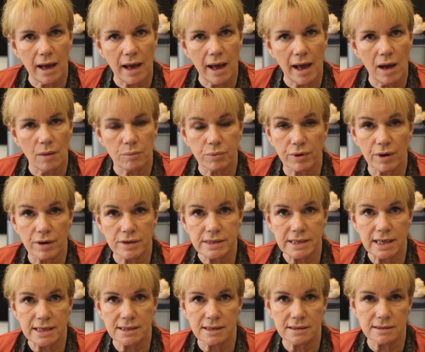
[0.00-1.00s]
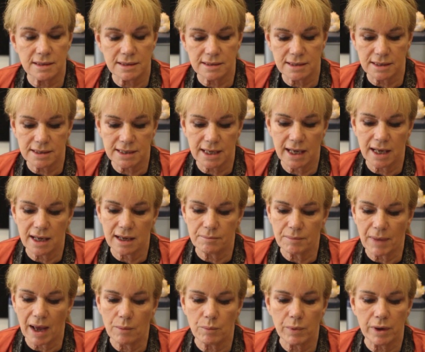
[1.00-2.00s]
our processes as a team,
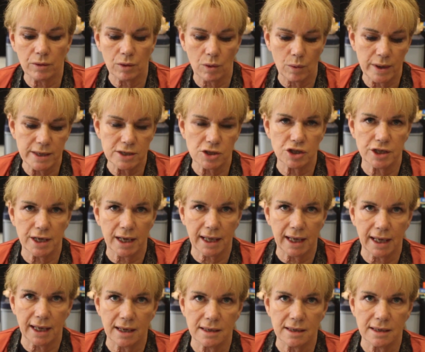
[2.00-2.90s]
and we're always checking